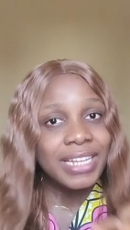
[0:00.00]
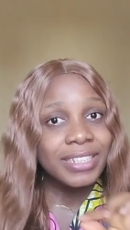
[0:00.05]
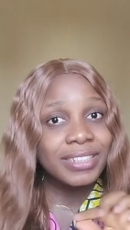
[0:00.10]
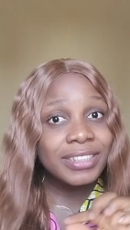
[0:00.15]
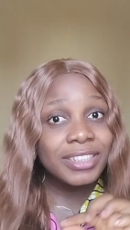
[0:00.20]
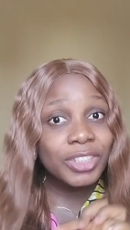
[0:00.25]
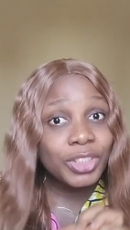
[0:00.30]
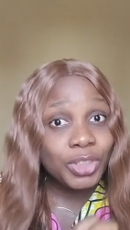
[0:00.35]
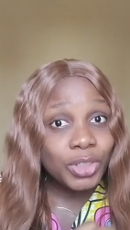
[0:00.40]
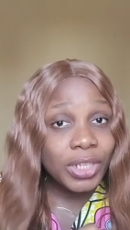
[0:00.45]

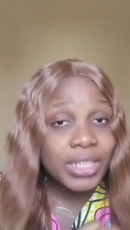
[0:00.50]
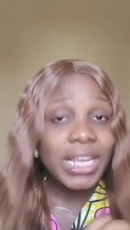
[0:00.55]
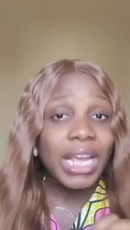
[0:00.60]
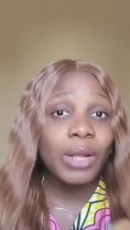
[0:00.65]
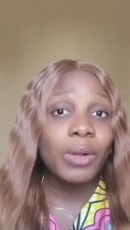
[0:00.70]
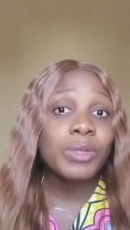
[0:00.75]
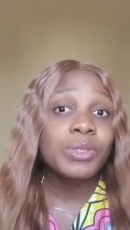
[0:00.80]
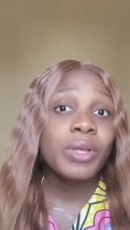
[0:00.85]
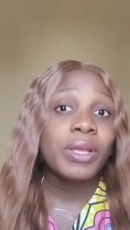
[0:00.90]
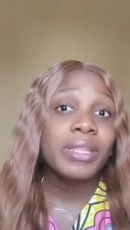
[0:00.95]
The judge
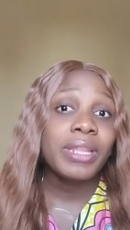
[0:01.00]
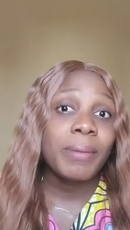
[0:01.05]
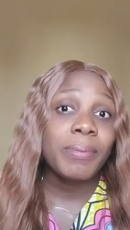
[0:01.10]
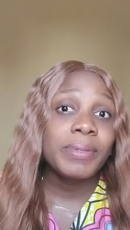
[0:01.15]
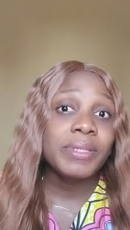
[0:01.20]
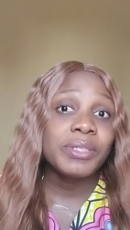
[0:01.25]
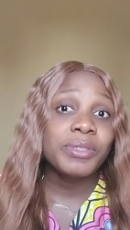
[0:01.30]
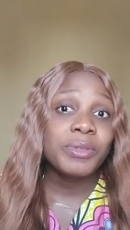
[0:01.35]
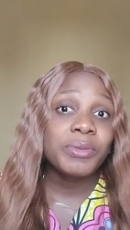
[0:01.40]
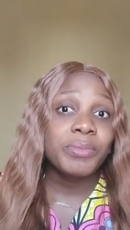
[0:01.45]
can also
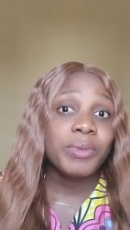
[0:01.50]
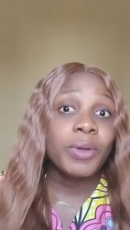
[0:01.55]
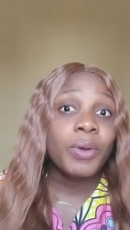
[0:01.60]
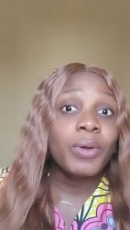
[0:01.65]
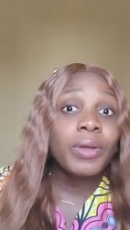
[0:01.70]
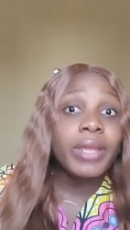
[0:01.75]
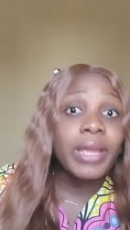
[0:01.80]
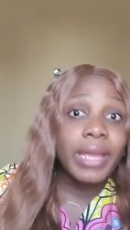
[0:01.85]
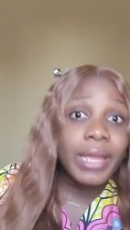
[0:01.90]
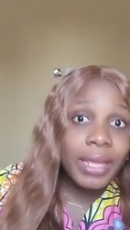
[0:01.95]
interpret it to be
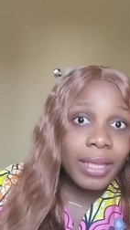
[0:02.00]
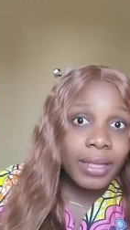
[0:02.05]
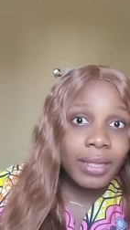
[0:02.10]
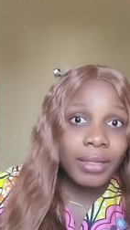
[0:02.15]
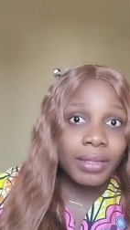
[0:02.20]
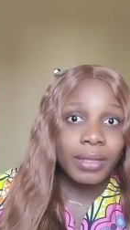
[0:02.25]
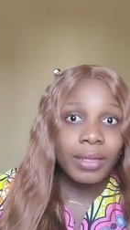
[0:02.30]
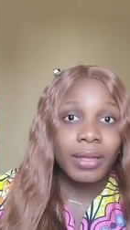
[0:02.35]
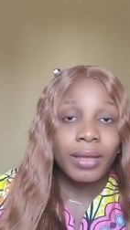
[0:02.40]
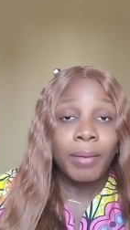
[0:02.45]
okay,
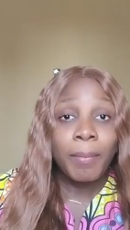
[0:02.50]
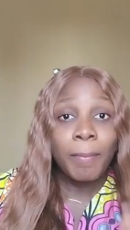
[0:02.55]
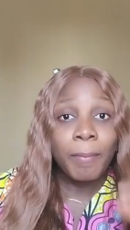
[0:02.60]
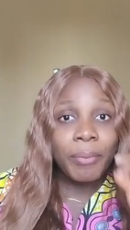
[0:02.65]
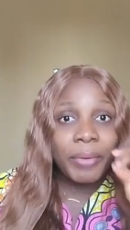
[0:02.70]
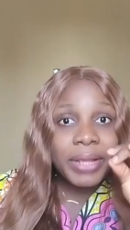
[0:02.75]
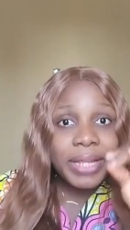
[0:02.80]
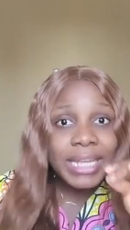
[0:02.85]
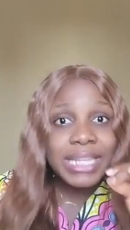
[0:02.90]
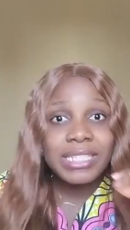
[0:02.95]

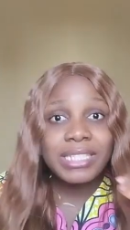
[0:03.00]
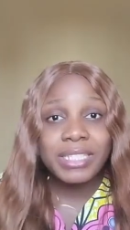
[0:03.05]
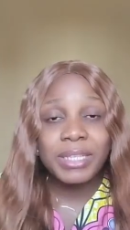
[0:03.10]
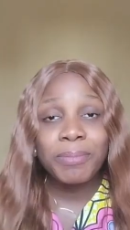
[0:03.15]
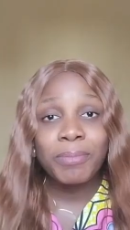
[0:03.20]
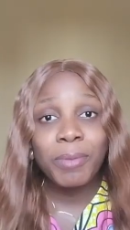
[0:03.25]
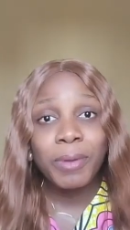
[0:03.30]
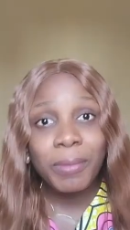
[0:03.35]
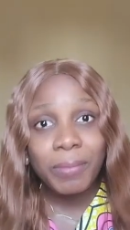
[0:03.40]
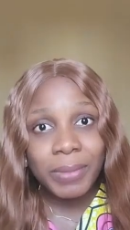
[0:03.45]
Bring it to
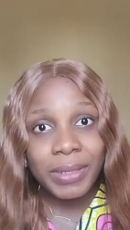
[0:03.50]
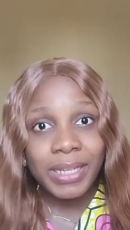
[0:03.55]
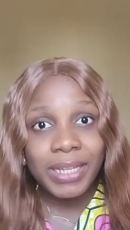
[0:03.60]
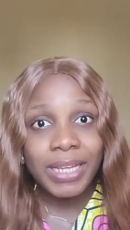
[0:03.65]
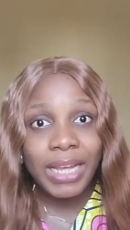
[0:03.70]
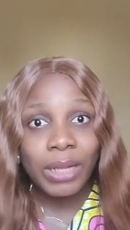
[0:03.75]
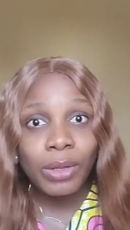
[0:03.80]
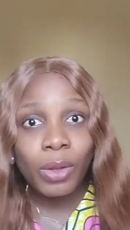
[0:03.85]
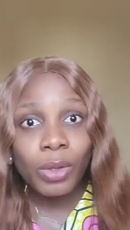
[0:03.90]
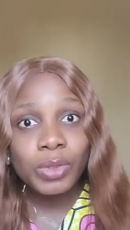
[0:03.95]
the public
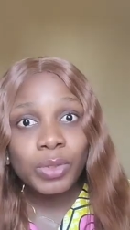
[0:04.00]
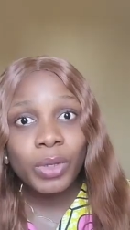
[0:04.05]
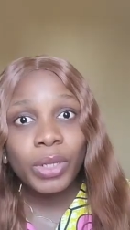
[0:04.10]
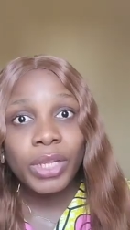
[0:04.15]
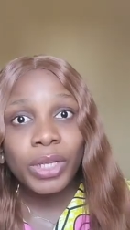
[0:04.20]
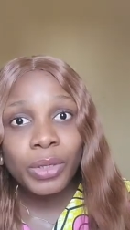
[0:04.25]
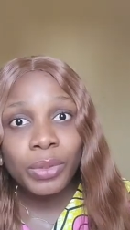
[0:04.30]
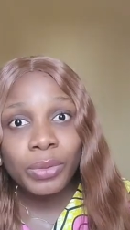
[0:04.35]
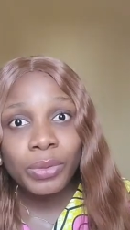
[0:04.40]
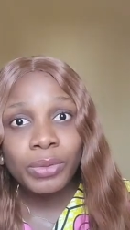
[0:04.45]
can also
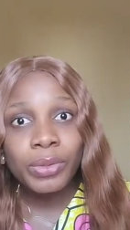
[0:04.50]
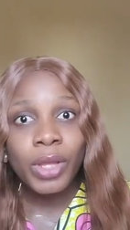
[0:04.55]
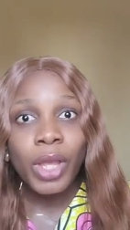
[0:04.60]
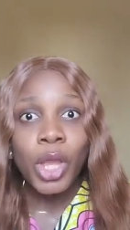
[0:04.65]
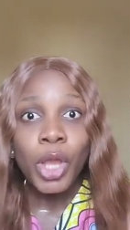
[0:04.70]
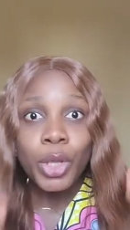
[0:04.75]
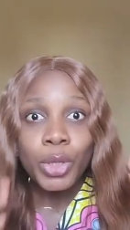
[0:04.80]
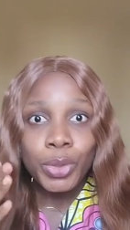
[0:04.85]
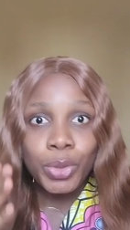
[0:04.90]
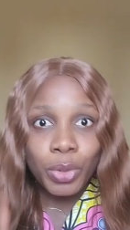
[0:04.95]
include
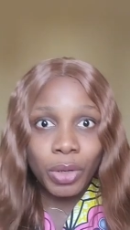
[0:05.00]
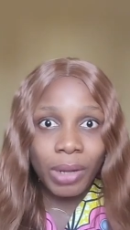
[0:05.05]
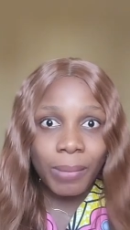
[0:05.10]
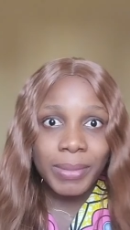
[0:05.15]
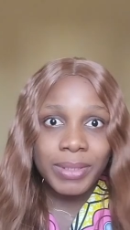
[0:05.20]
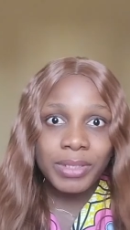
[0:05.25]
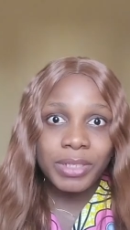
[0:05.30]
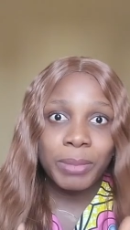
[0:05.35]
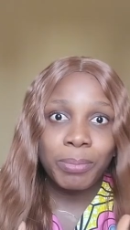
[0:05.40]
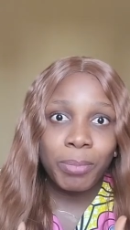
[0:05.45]
you
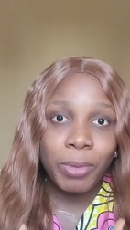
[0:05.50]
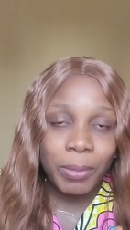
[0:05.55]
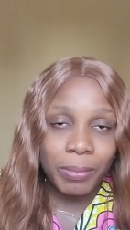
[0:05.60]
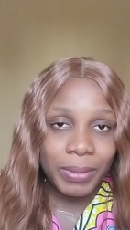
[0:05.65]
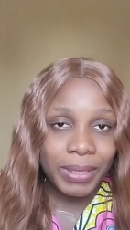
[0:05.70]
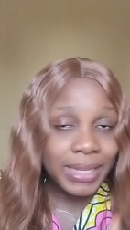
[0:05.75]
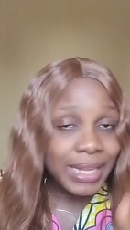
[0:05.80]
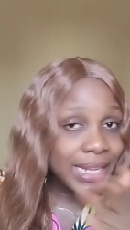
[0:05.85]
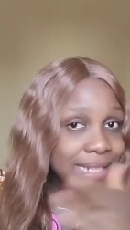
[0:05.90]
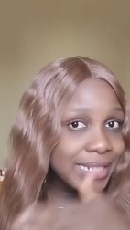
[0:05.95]
coming to the
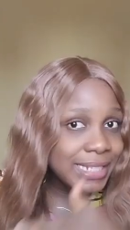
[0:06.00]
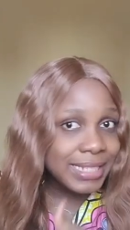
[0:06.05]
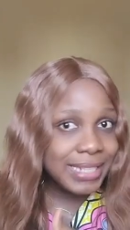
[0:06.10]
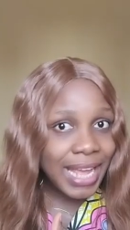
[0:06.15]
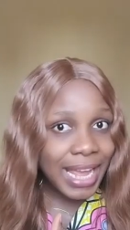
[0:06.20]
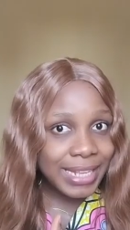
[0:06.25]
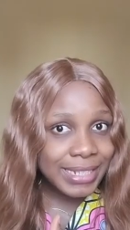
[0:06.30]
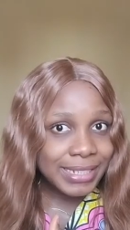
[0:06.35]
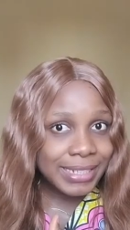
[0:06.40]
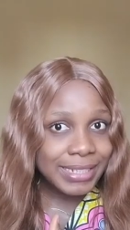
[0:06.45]
public like this
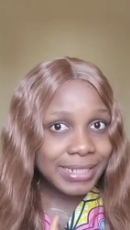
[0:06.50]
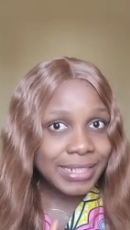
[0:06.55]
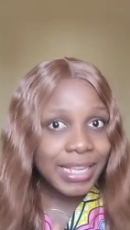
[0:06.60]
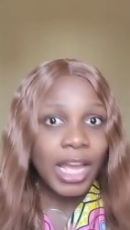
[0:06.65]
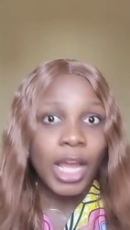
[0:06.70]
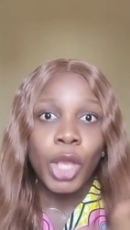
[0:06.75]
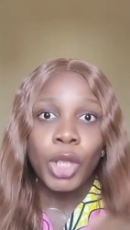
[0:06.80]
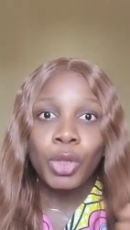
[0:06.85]
guy did.